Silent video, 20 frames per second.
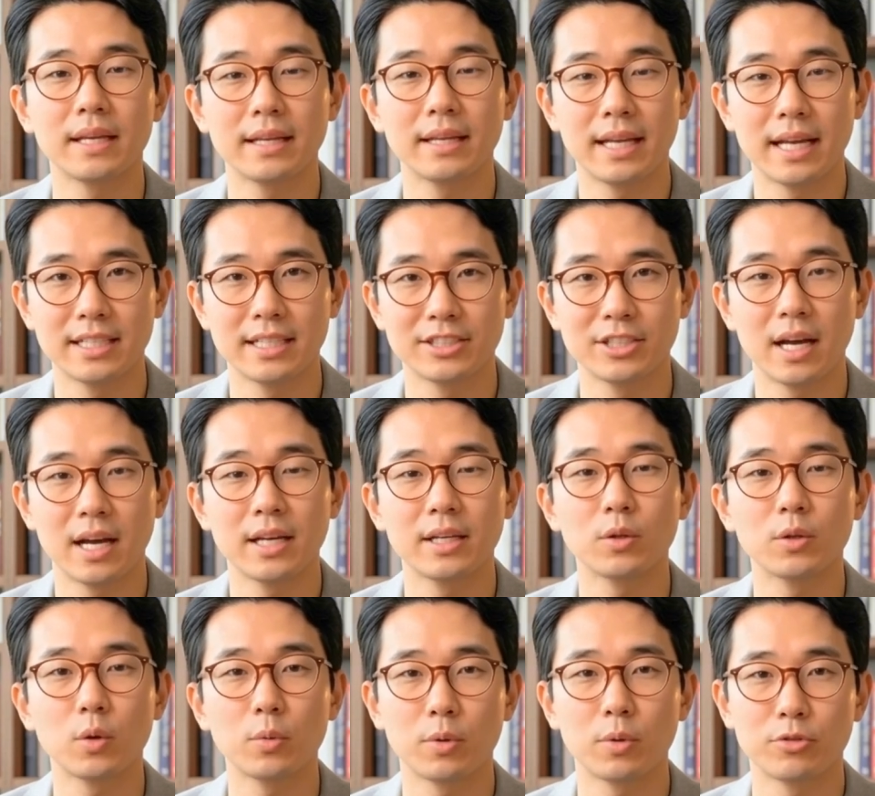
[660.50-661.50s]
that is not a
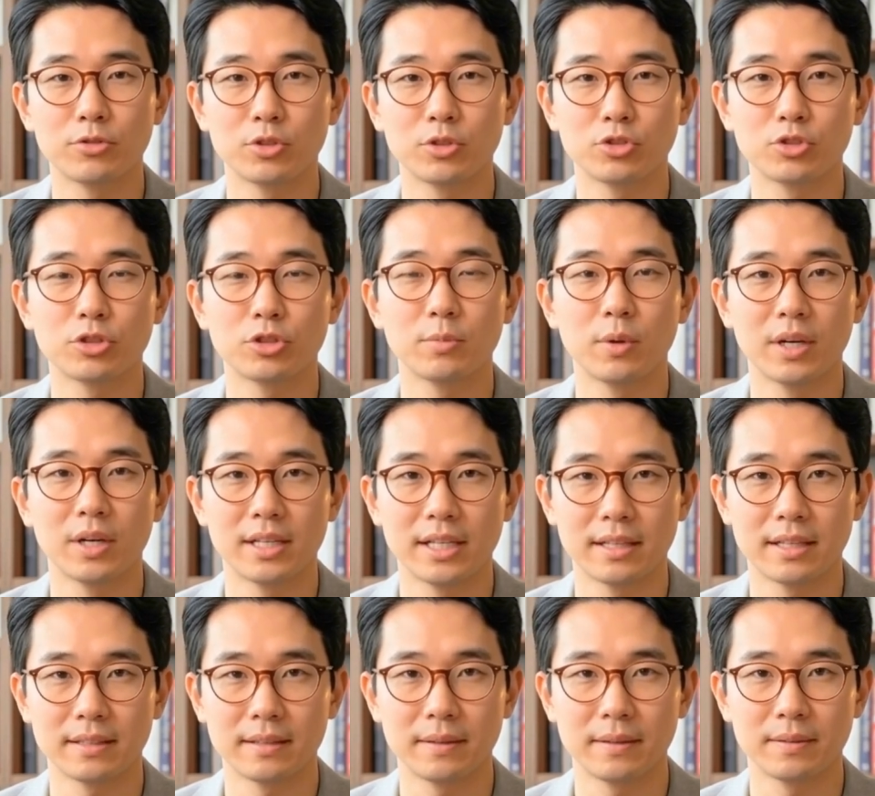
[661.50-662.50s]
normal futures
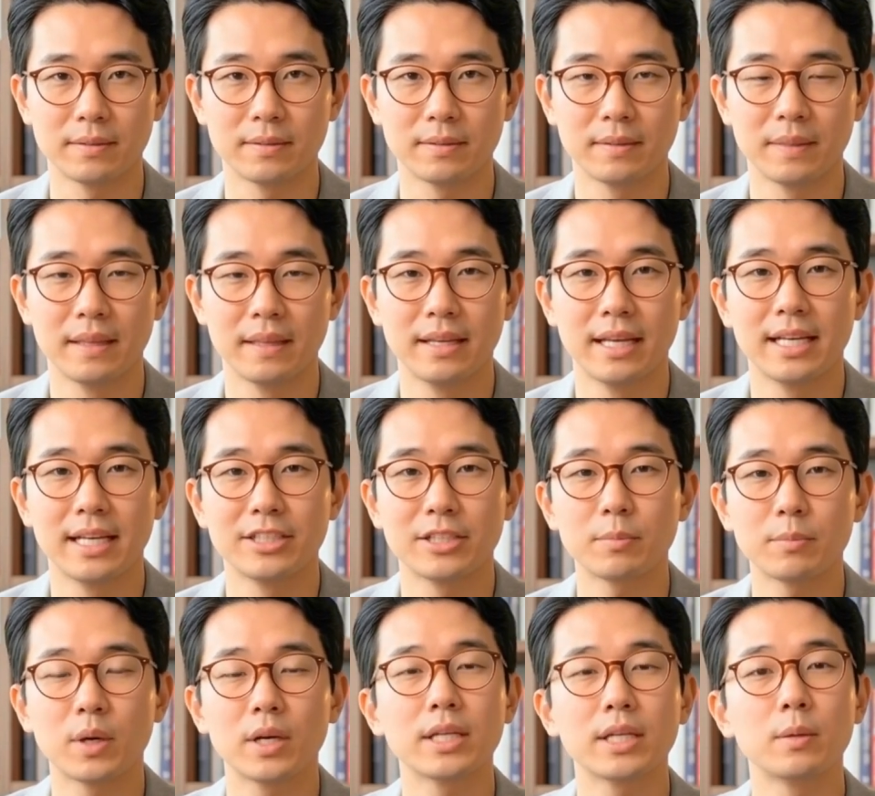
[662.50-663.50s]
market. That is a
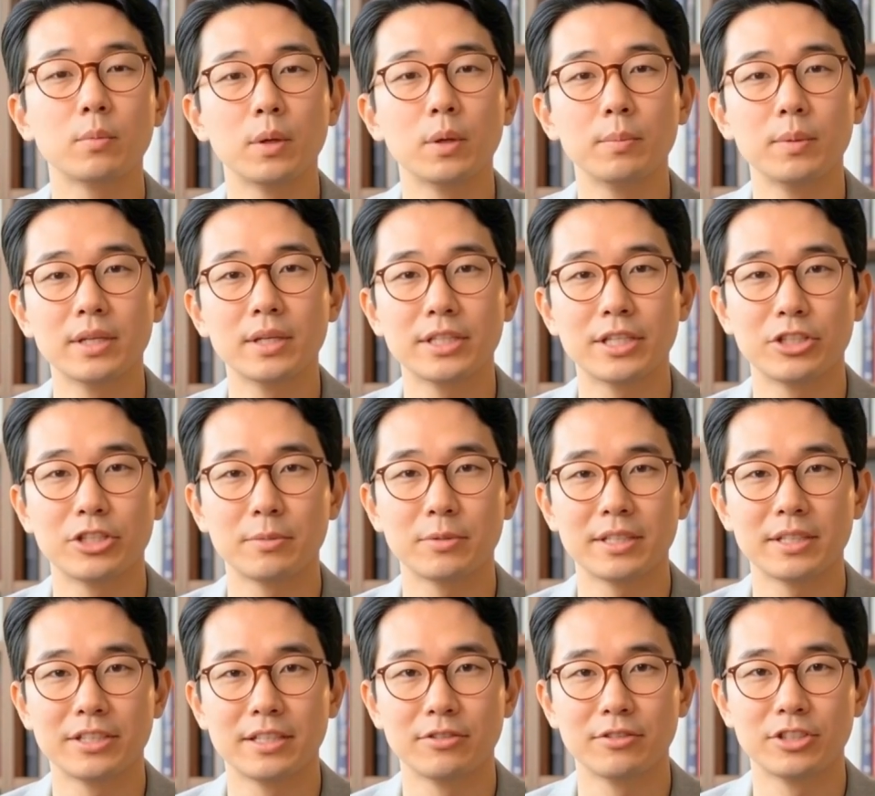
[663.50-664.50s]
market where
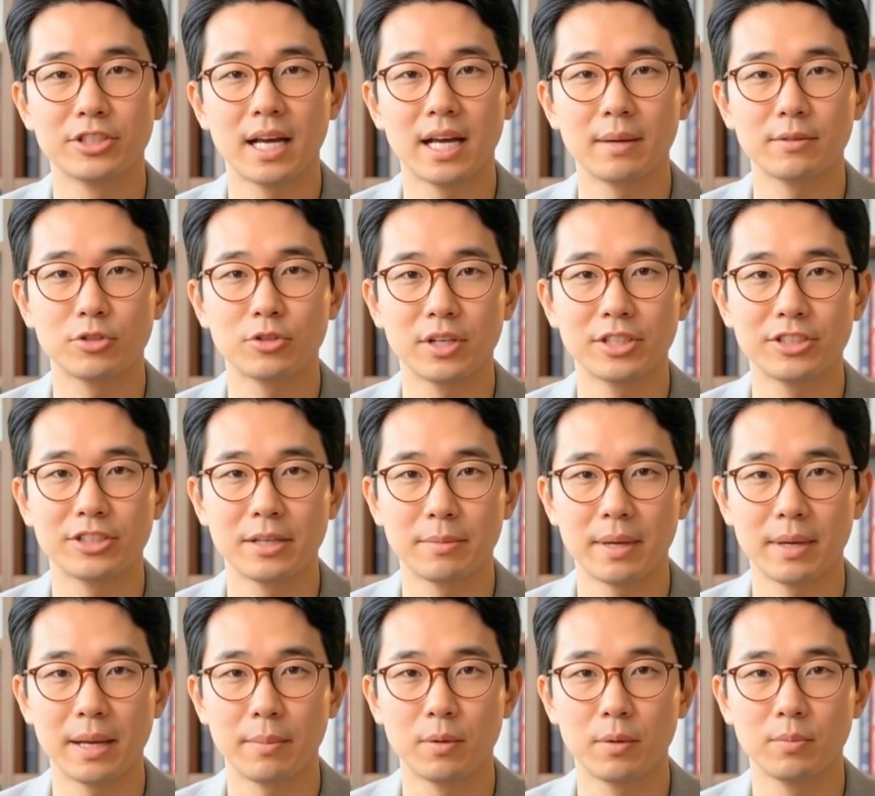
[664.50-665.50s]
participants have stopped trusting
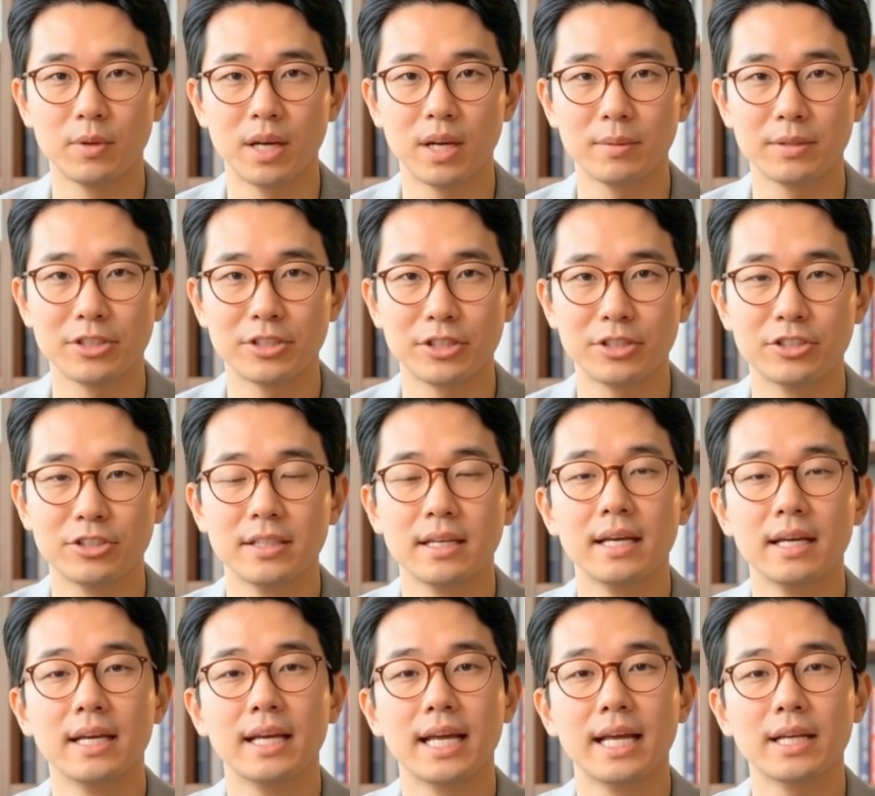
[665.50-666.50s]
paper promises
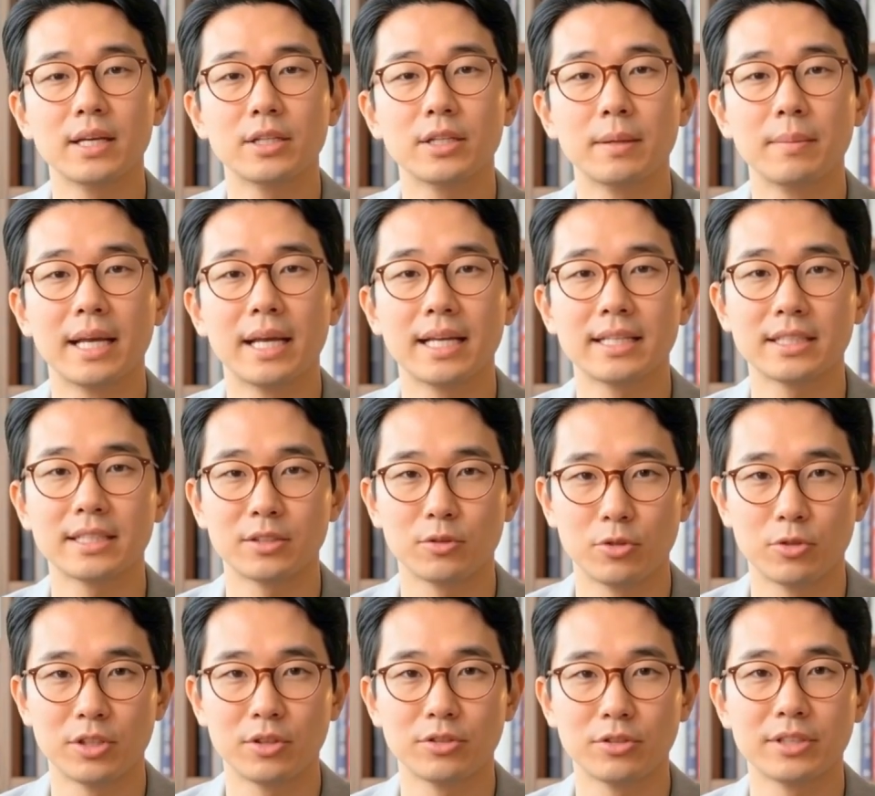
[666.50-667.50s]
and are demanding the
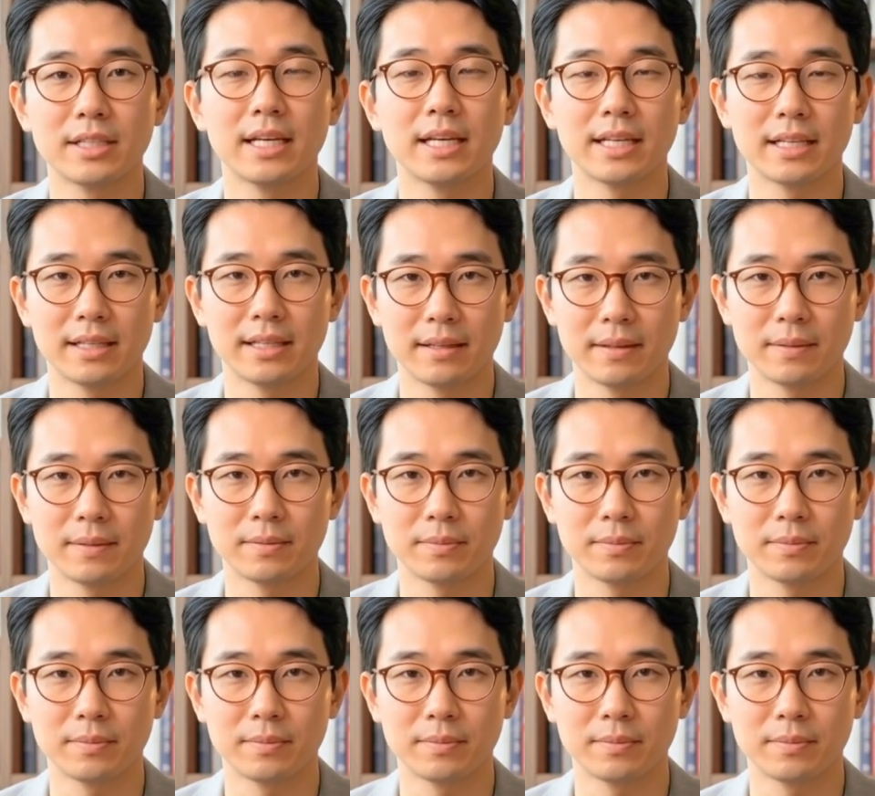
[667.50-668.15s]
real thing.